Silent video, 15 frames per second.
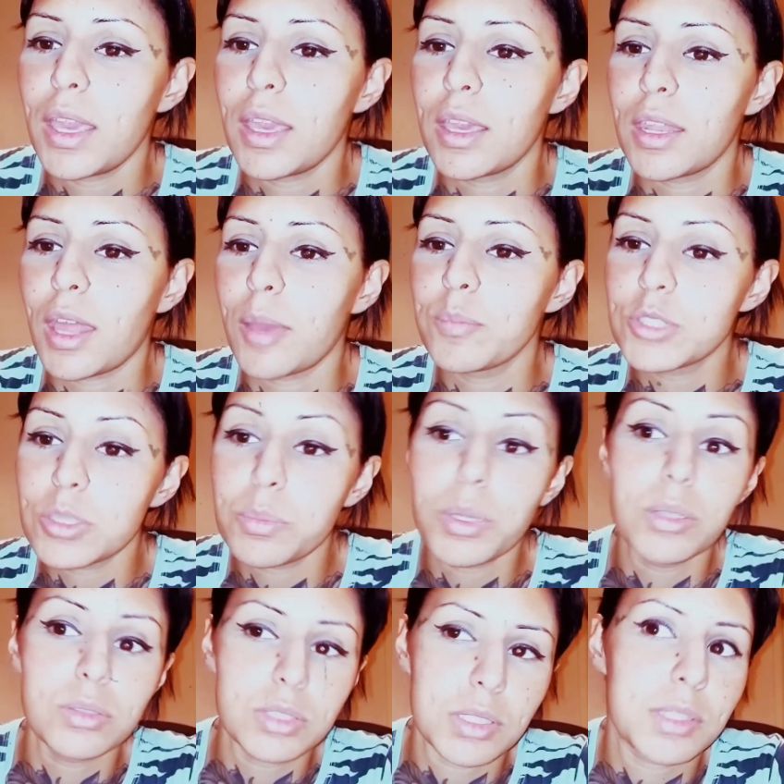And I'm
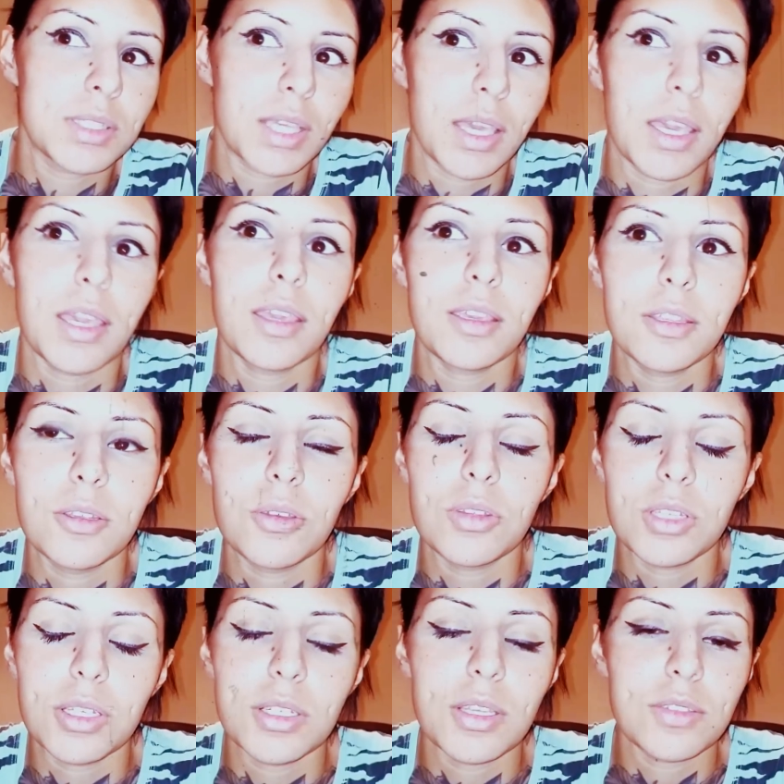supposed to say, you know,
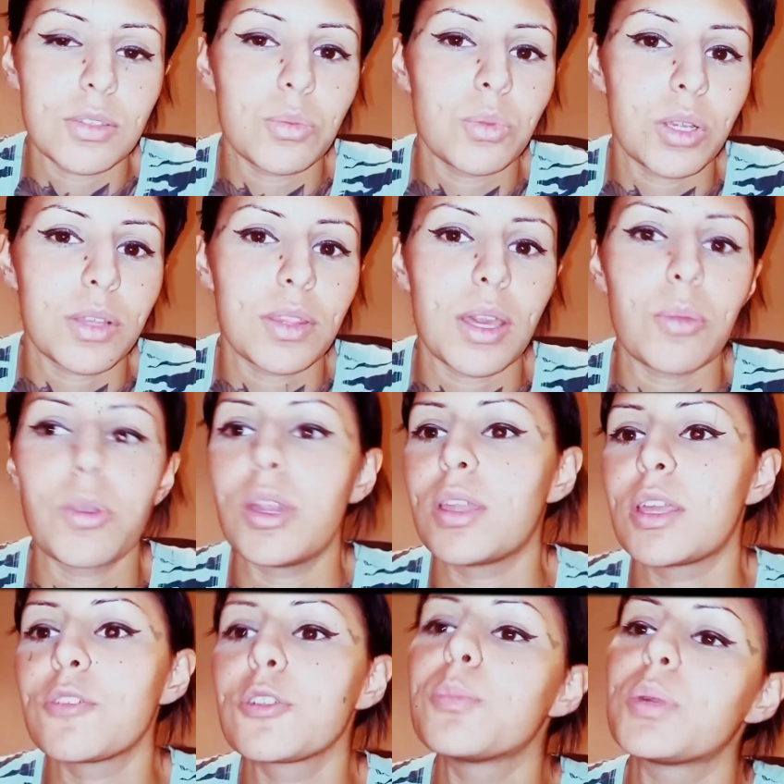that it doesn't work that way
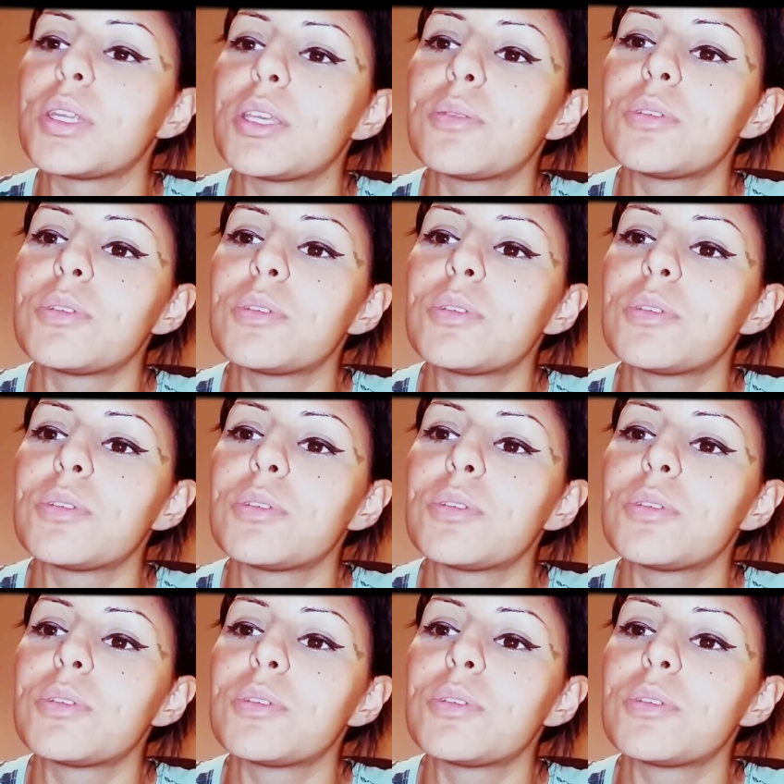on everybody,